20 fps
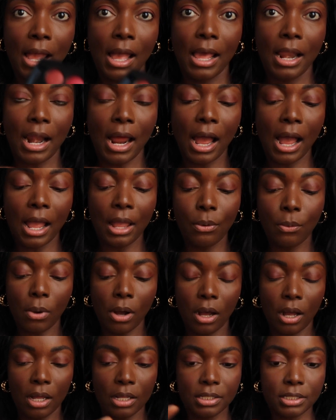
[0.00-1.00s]
and I
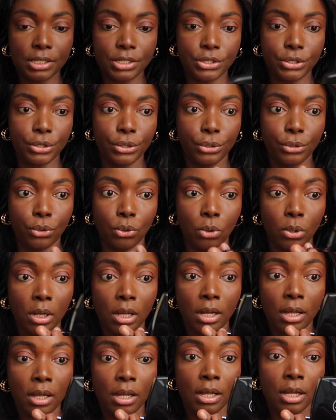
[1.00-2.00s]
want to
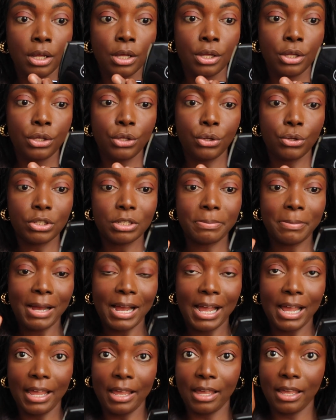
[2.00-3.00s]
use
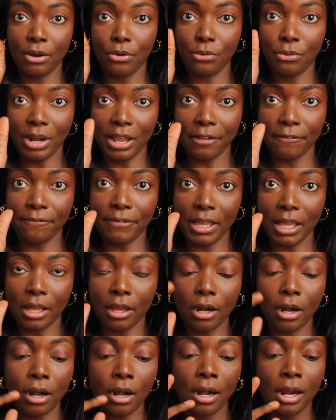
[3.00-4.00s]
my ring
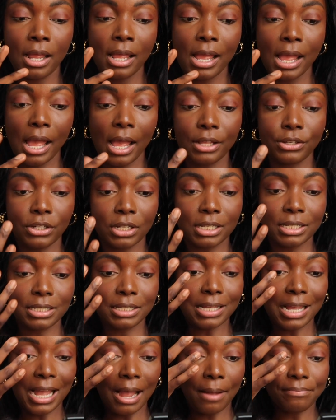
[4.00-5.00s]
finger and
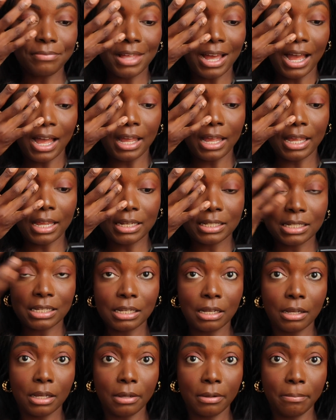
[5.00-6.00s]
just dab that
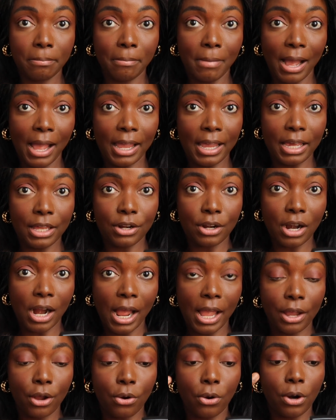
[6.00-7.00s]
into my inner
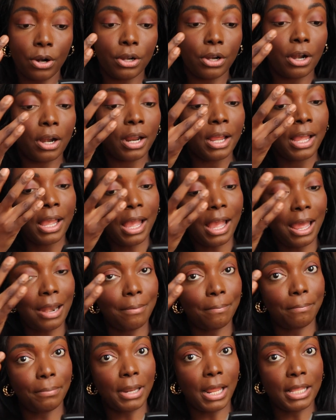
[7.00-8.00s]
eye corner
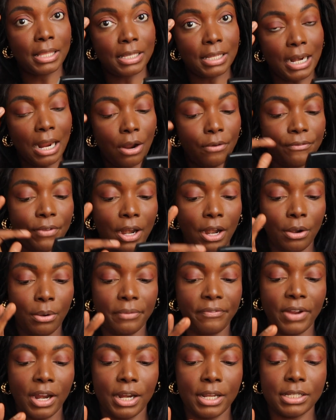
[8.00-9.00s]
and blend it out very,
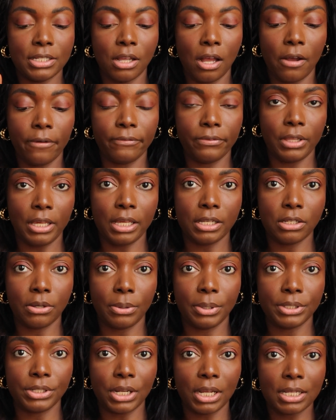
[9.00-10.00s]
very softly. So
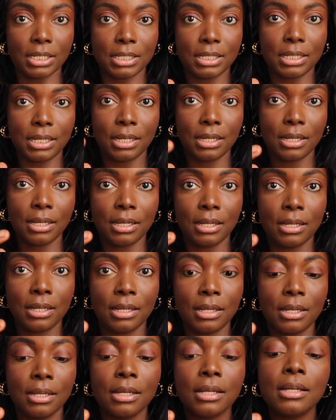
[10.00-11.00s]
we're just
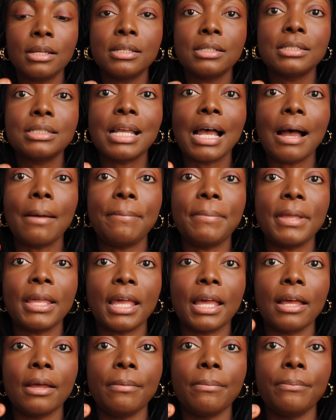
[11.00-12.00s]

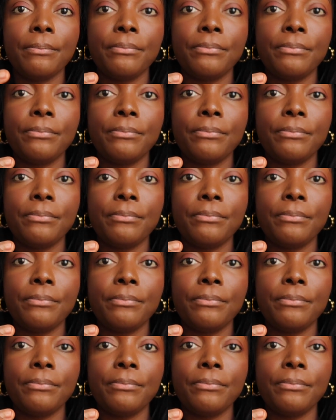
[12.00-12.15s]
tapping it.